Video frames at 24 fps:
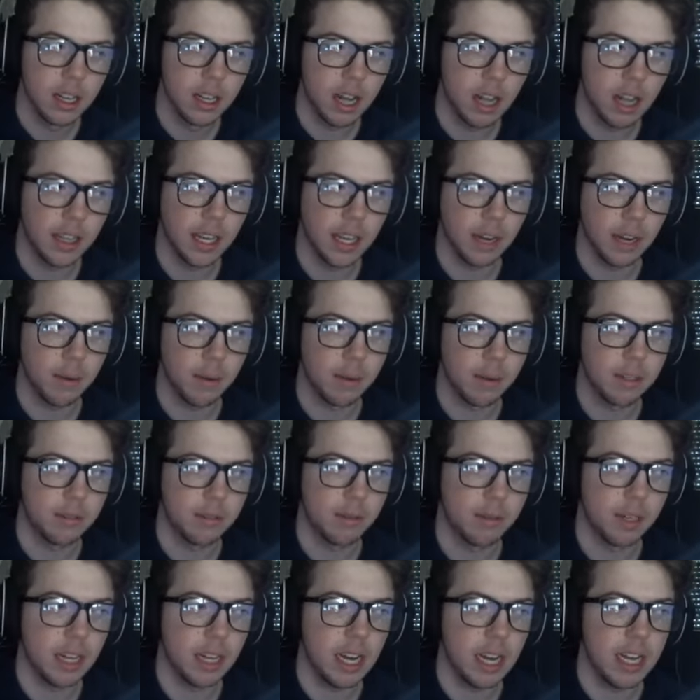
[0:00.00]
I think it was
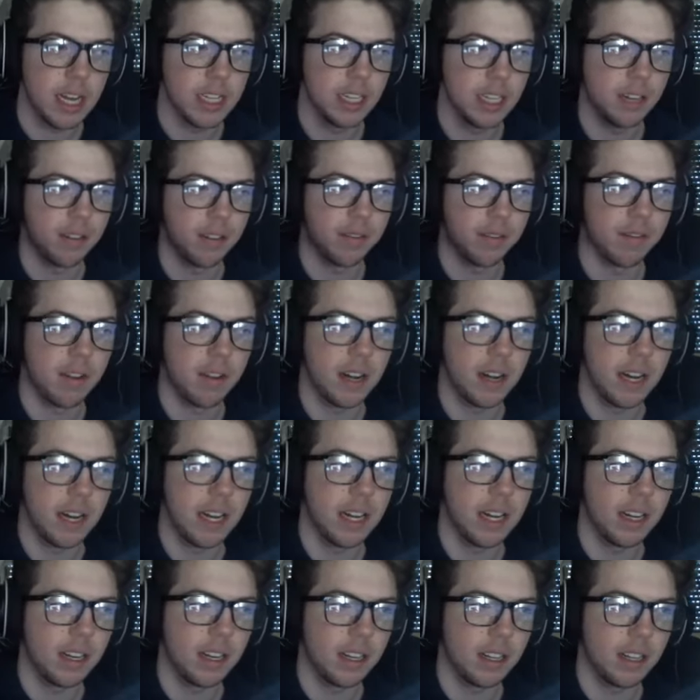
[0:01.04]
really easy to
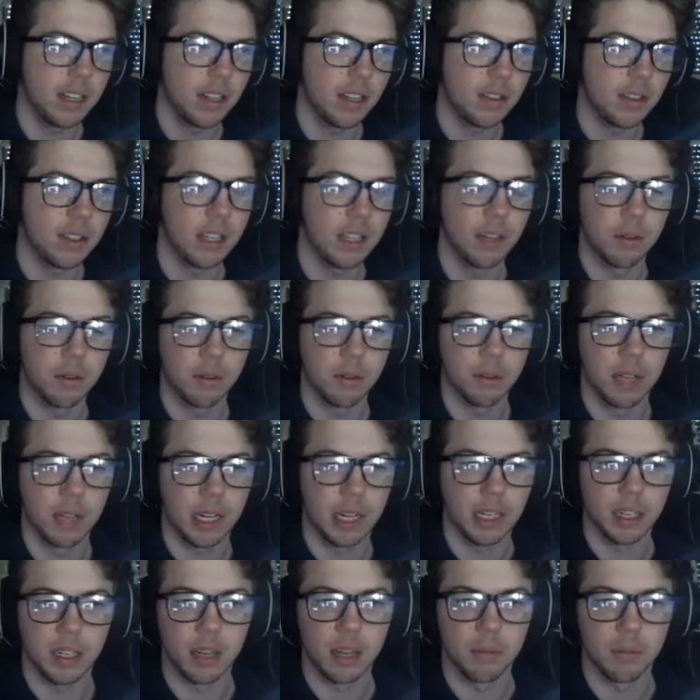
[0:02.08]
find those little
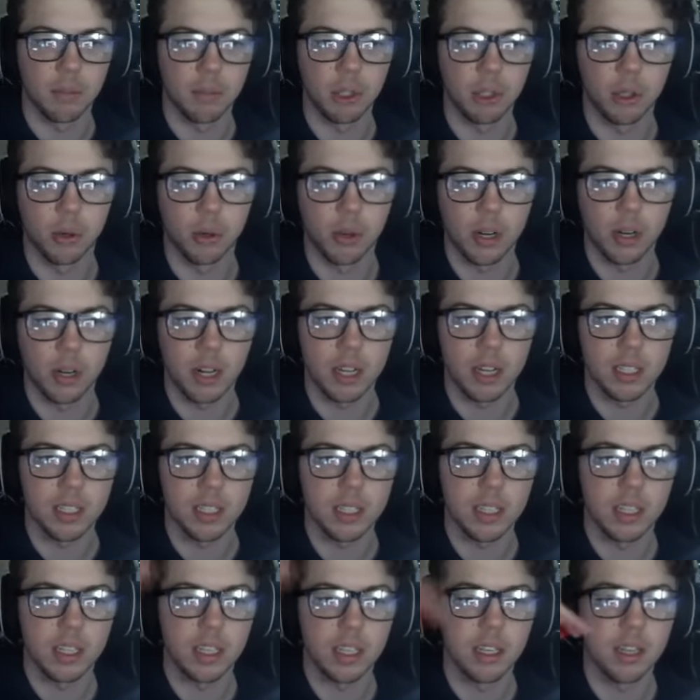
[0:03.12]
like shortcuts,
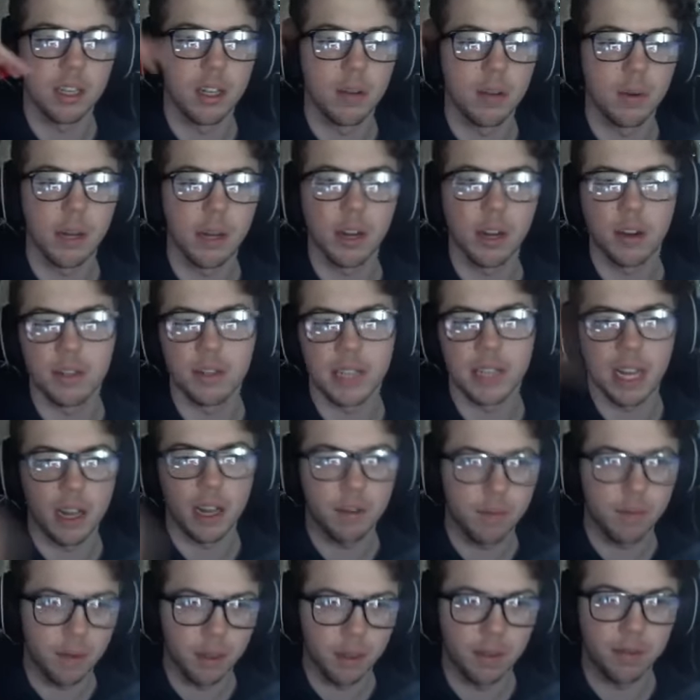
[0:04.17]
the where you go
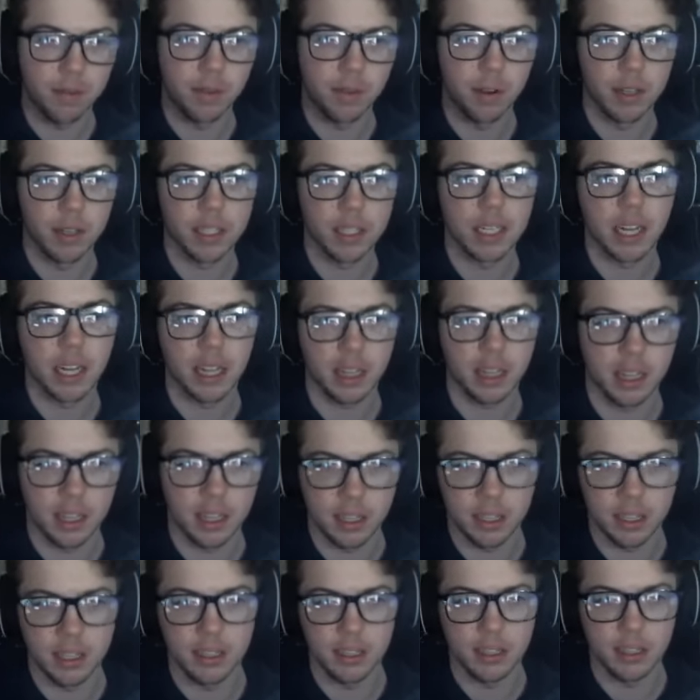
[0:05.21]
down from the first to get
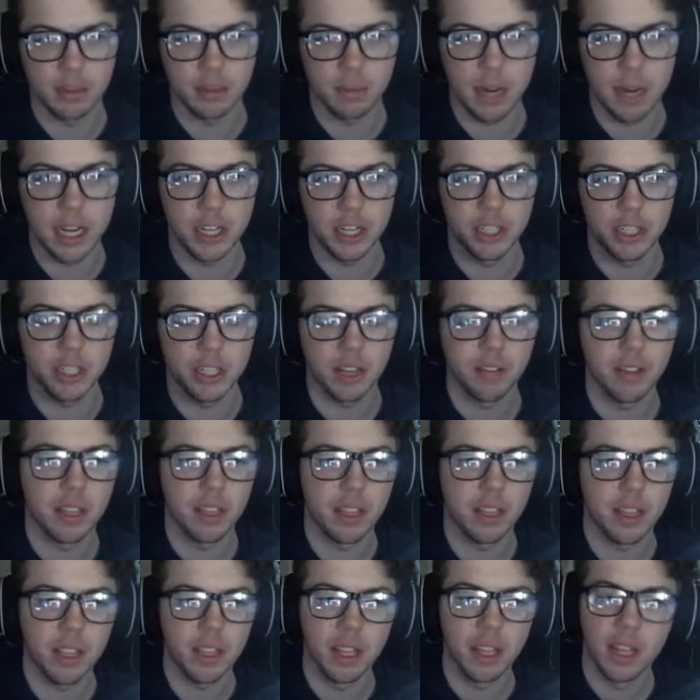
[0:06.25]
the major
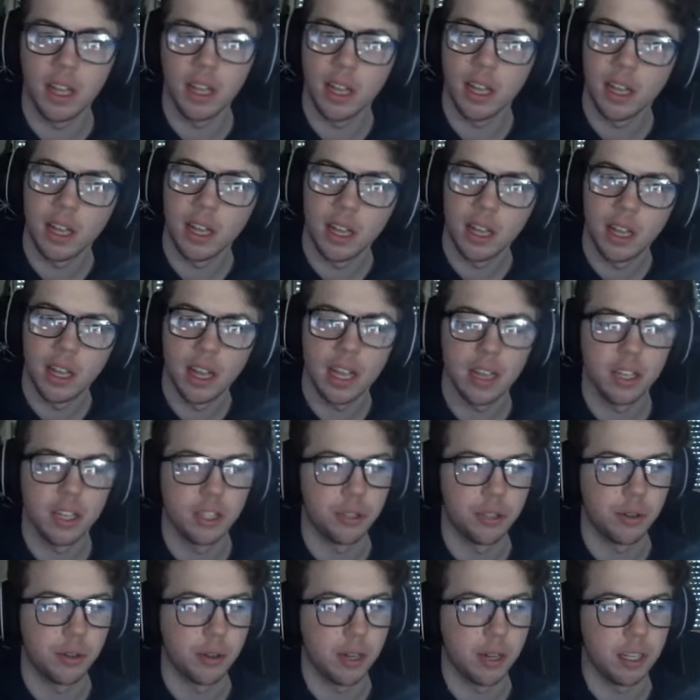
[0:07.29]
seventh, and the
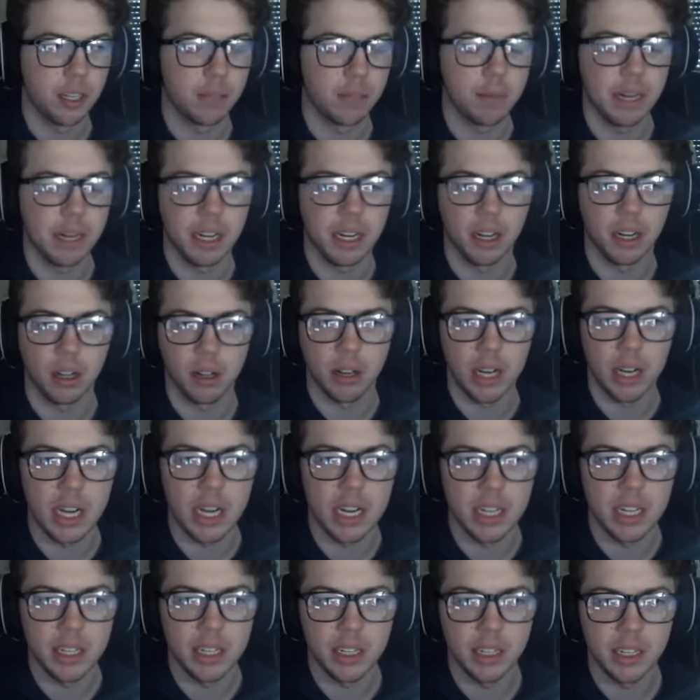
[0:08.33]
shortcuts make it a lot
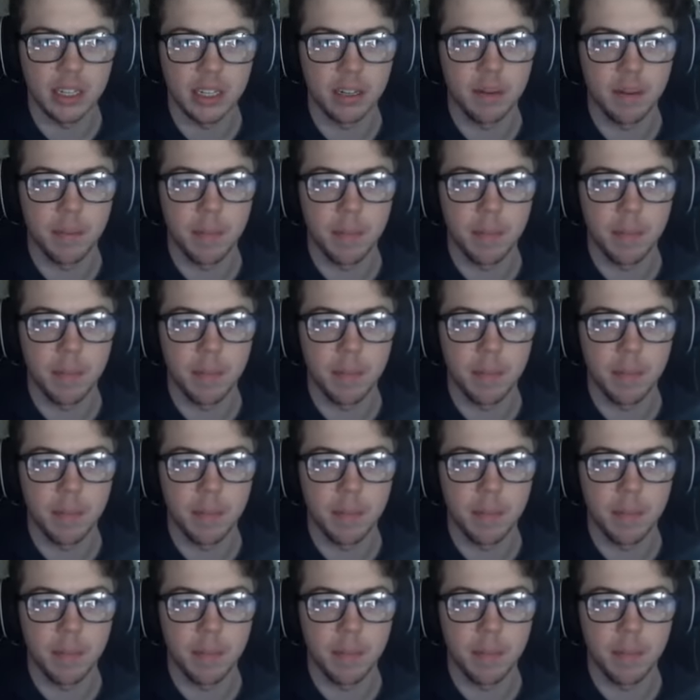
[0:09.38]
easier.